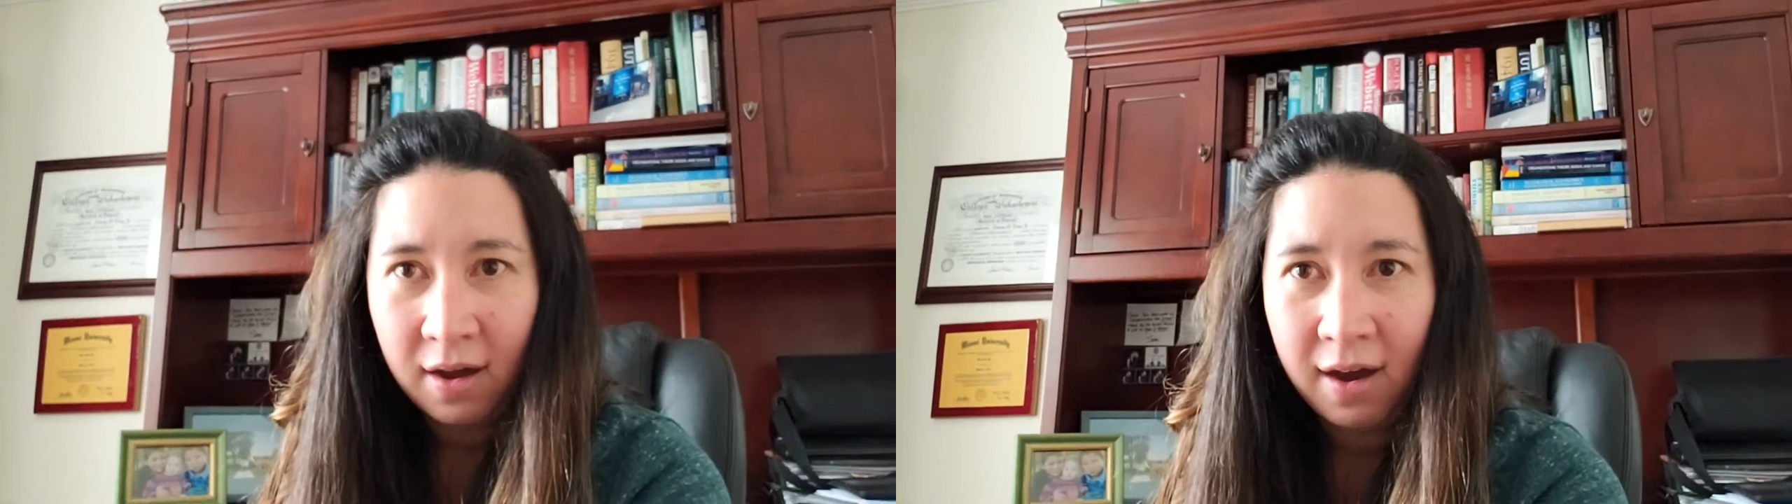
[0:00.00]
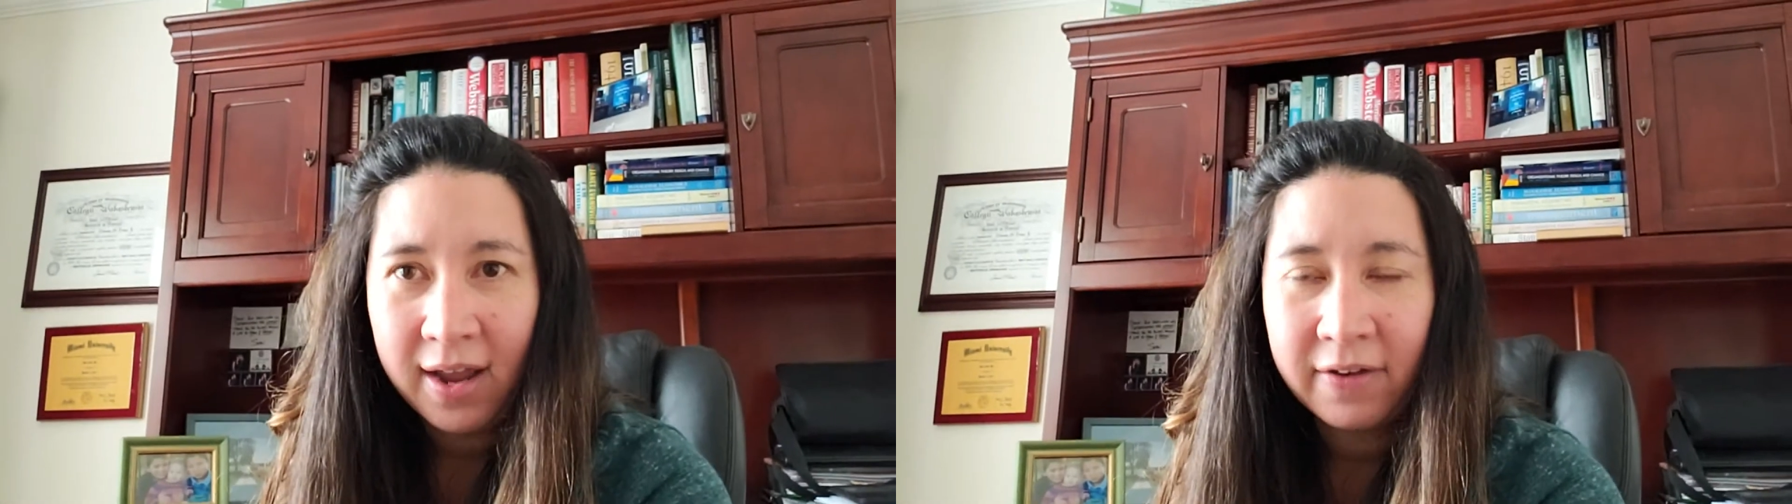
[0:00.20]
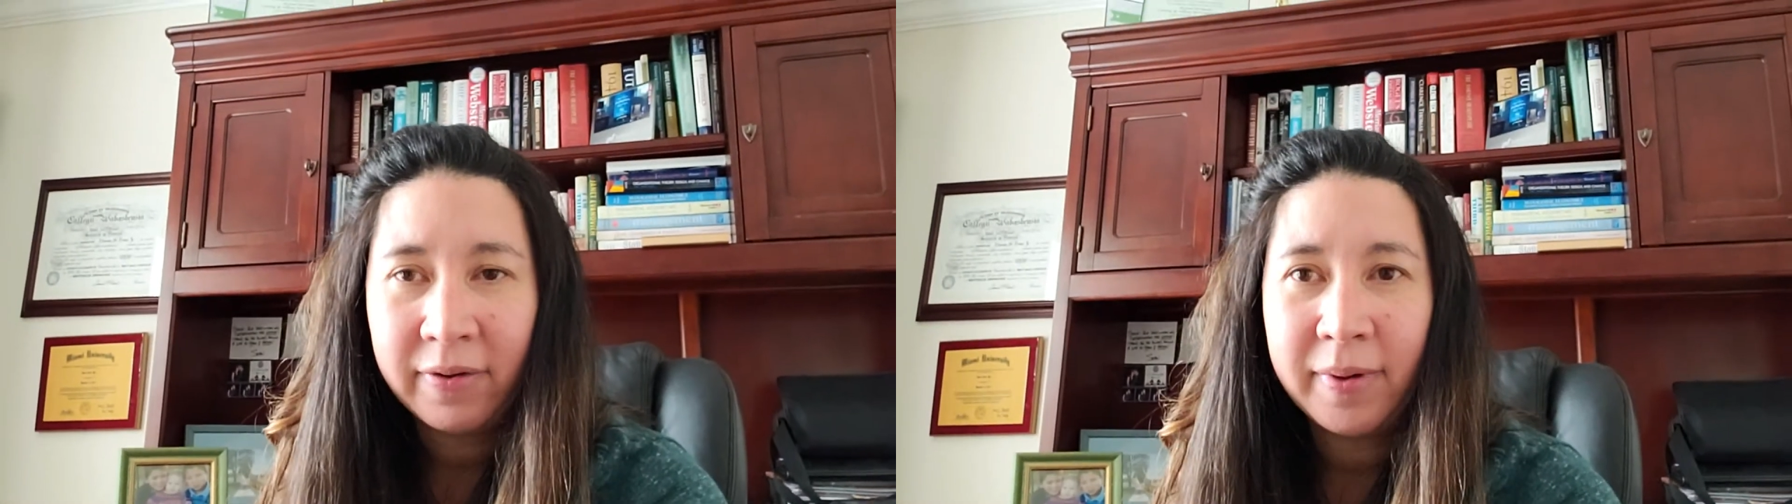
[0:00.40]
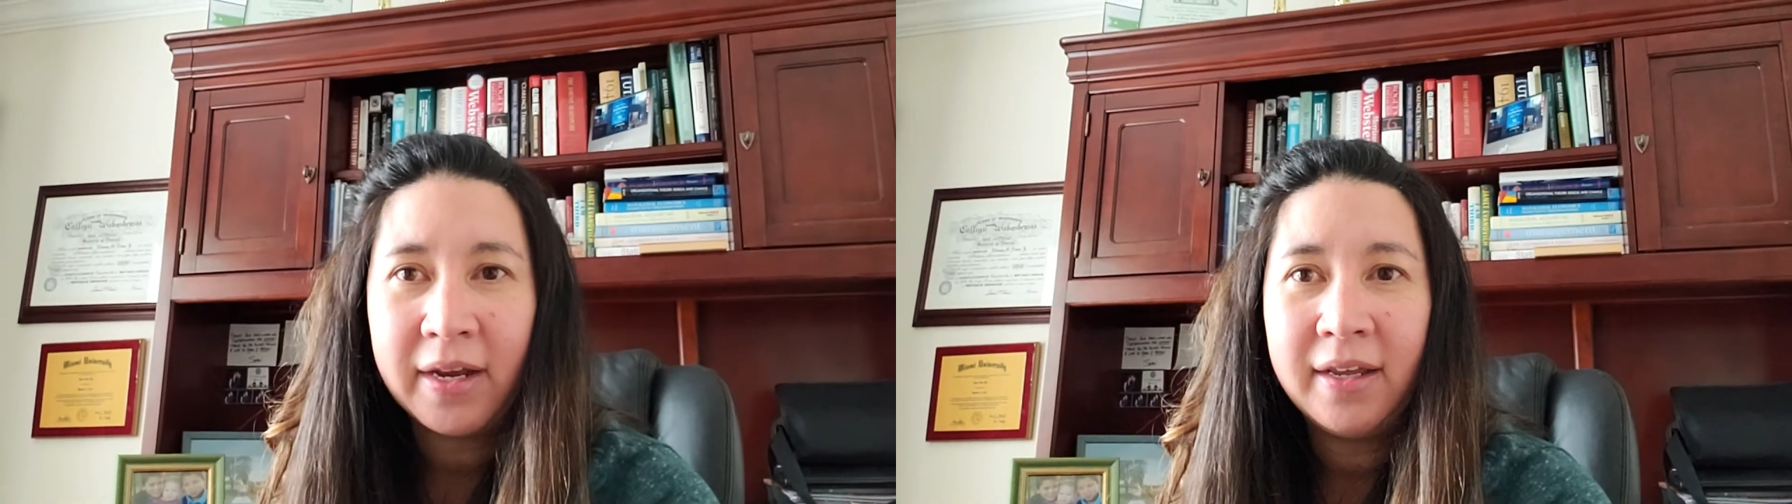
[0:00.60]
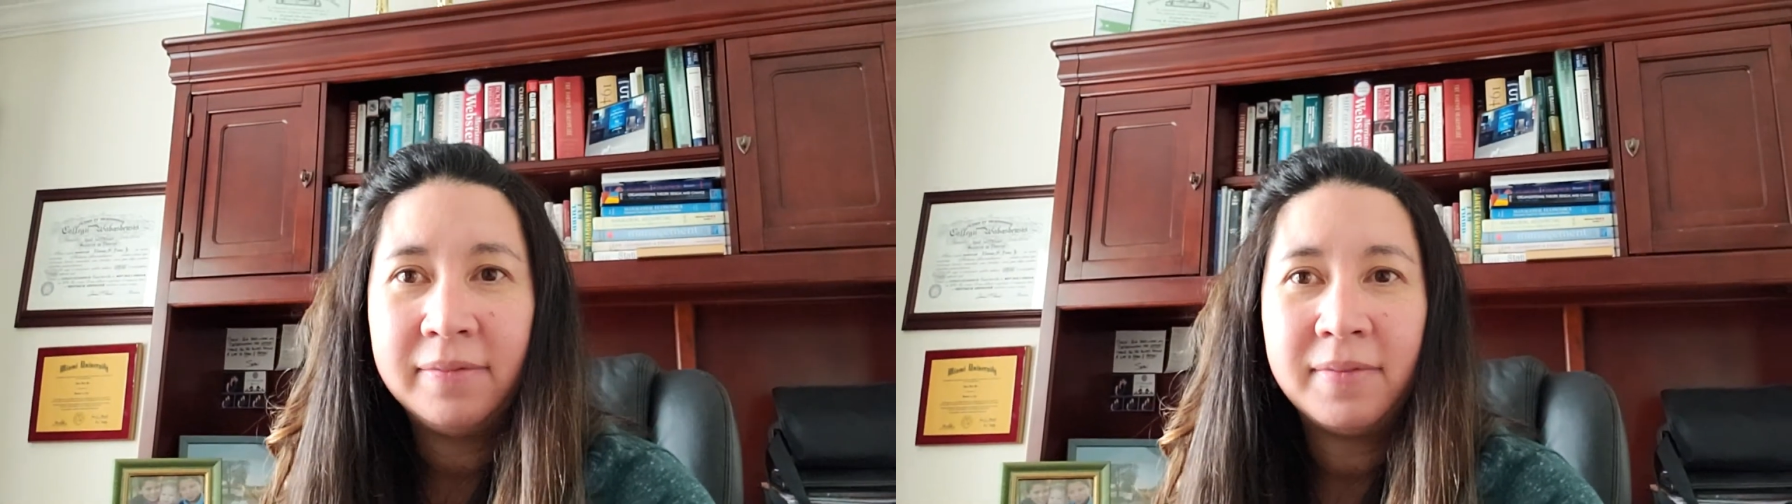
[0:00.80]
Hi
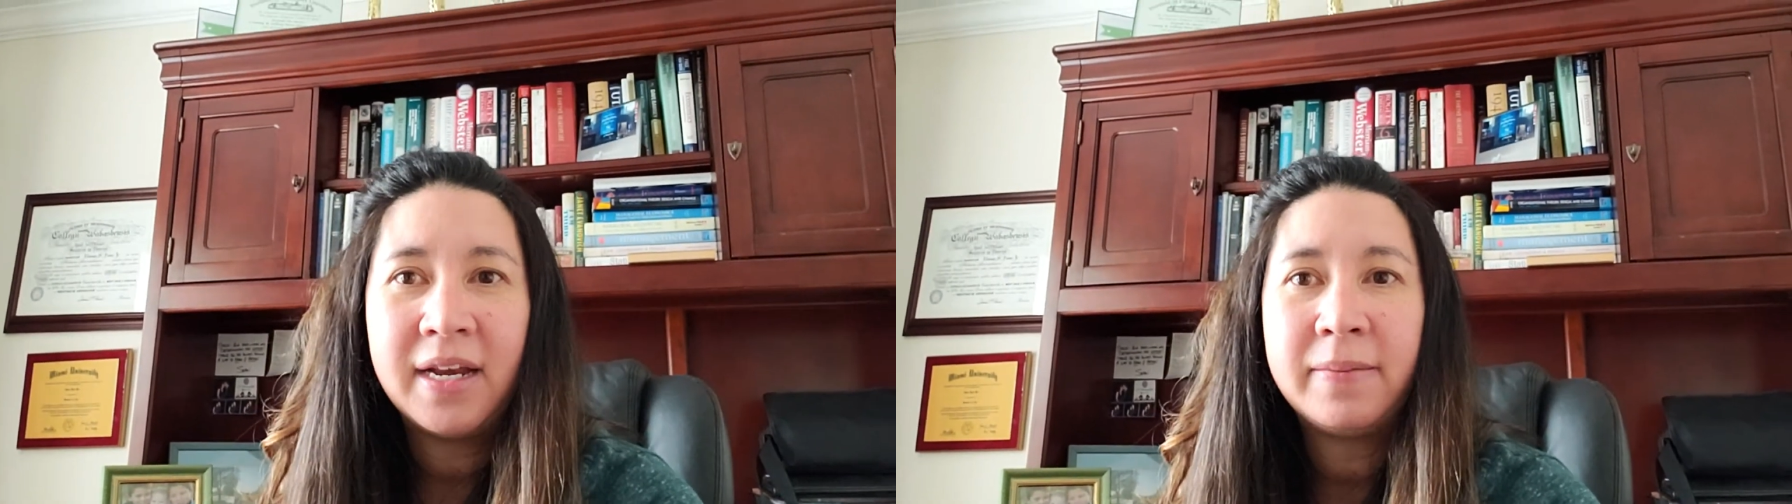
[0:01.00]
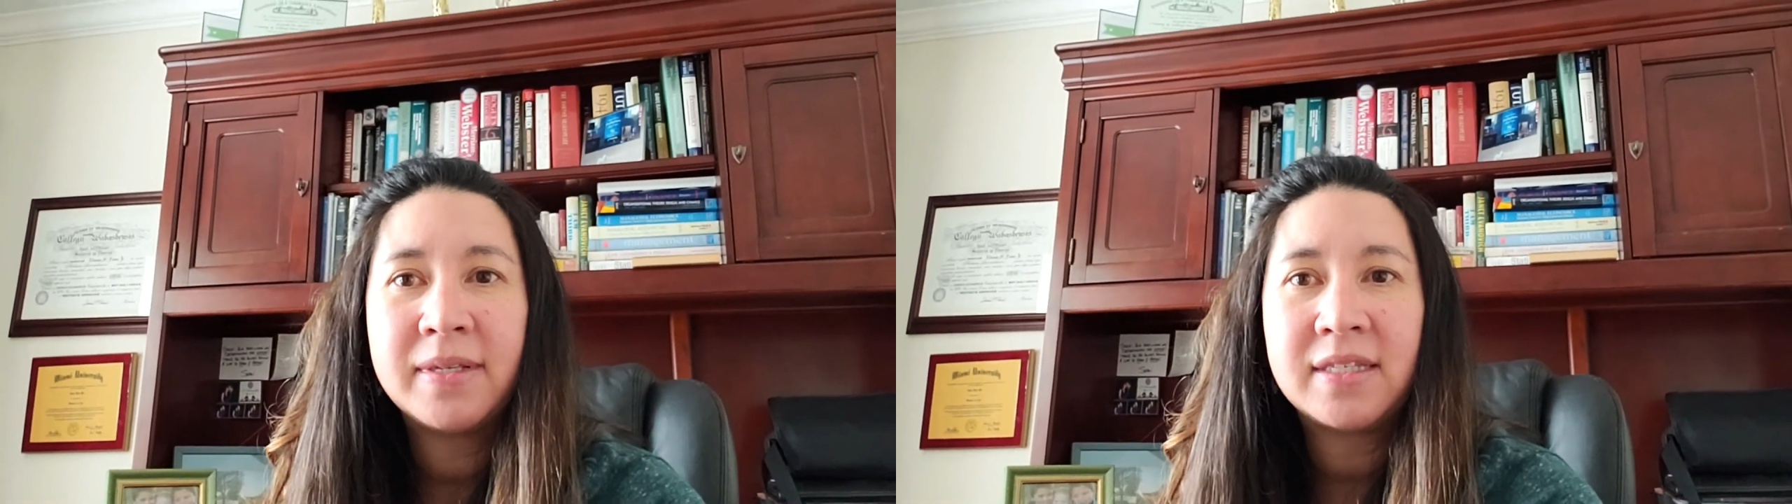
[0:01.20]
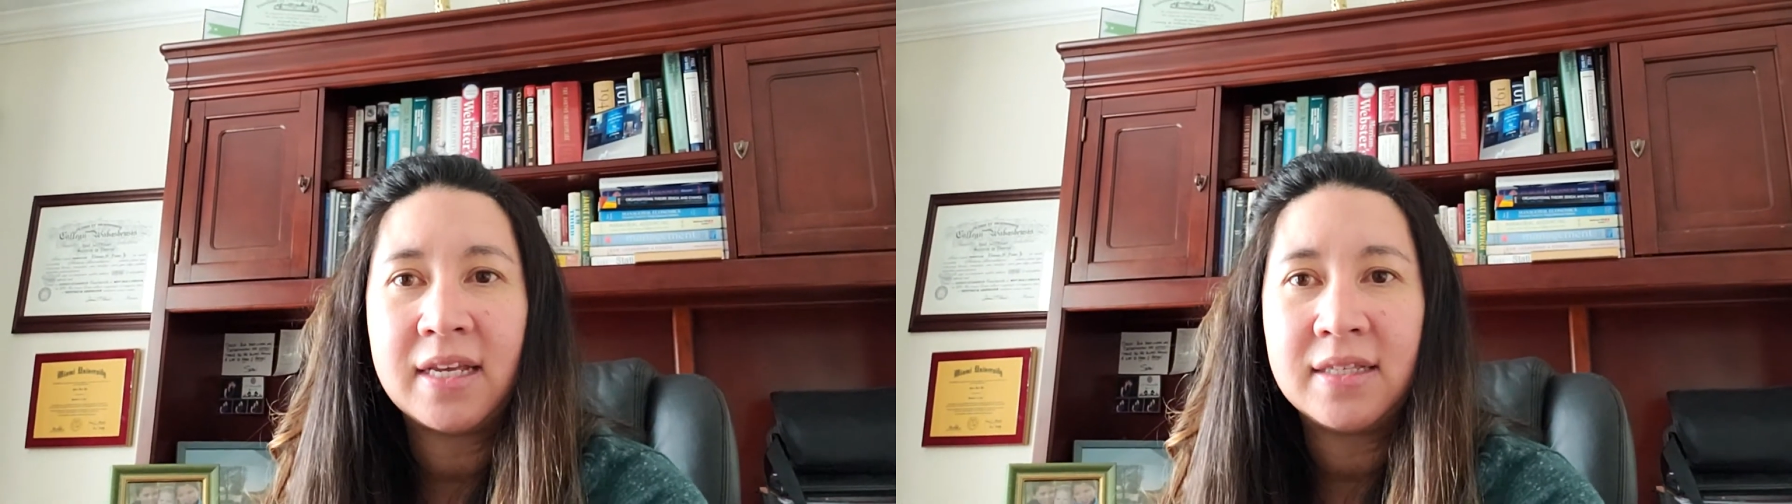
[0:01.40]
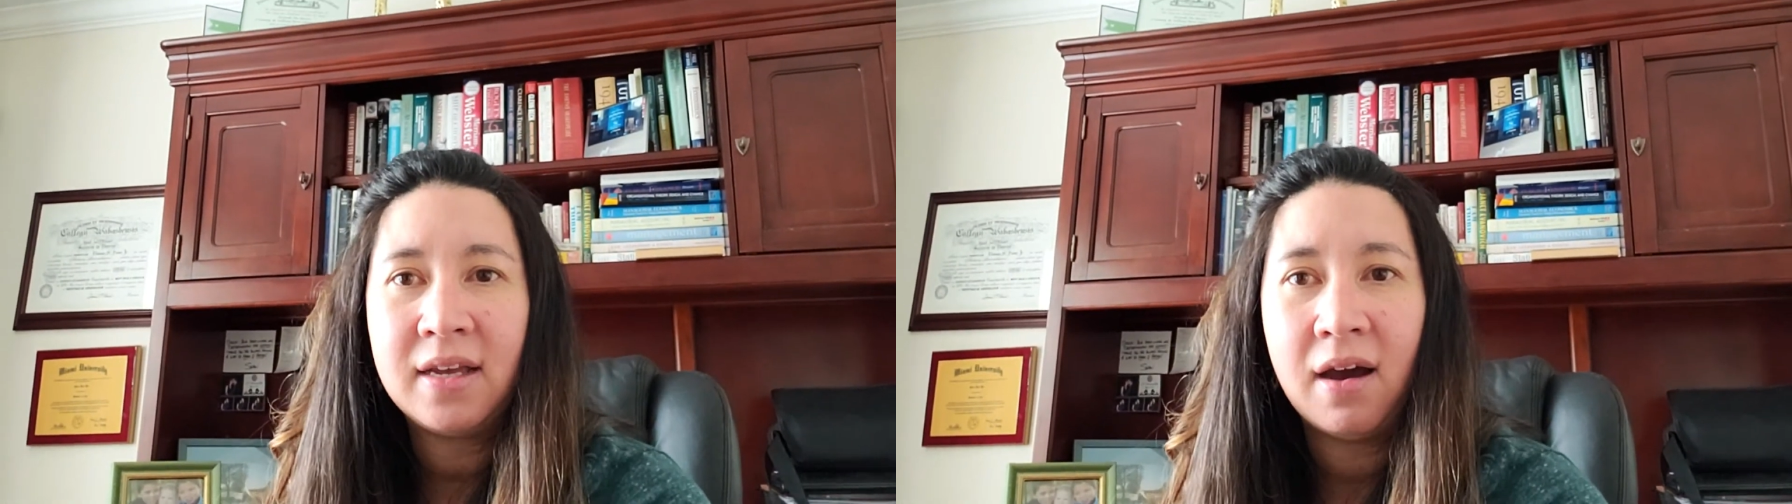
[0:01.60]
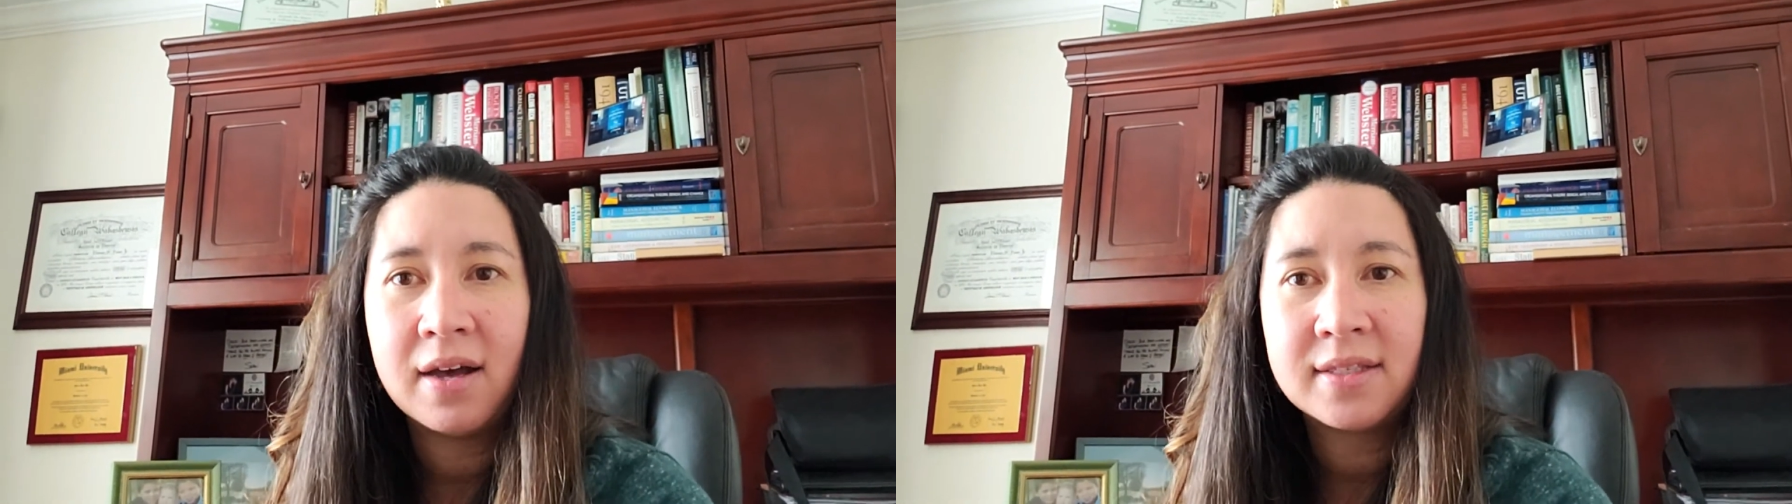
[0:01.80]
everybody, my name is Stacie
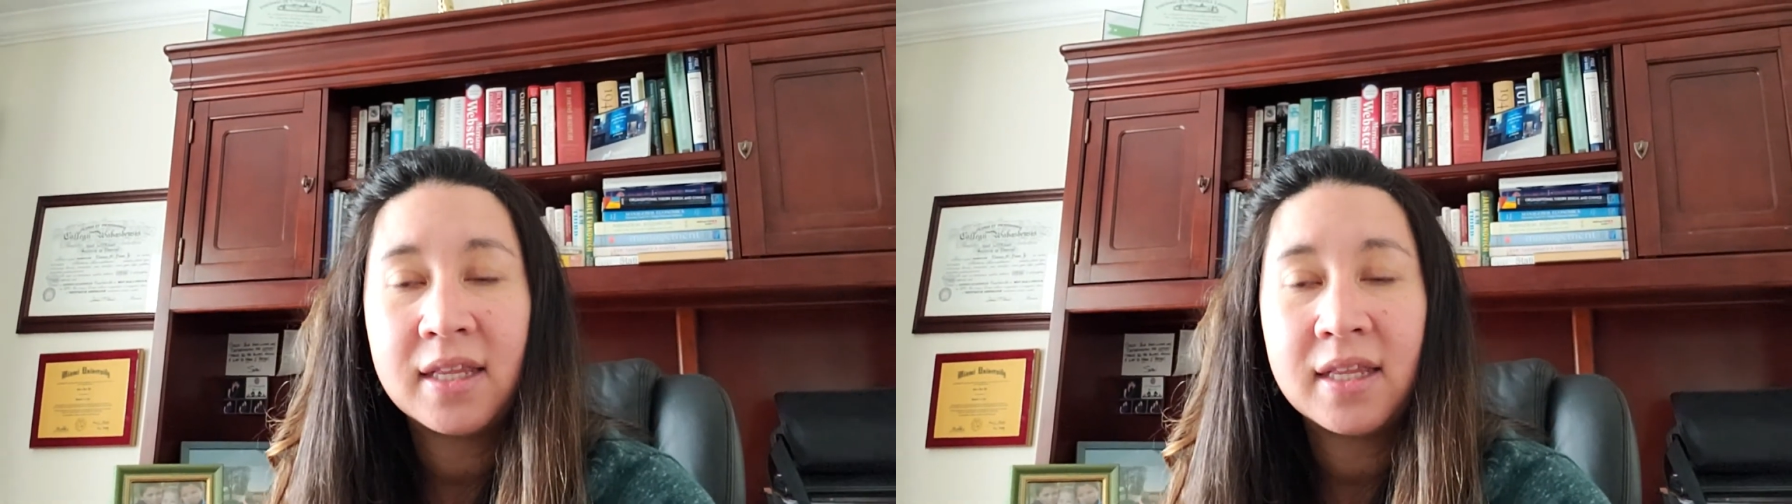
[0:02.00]
Haas.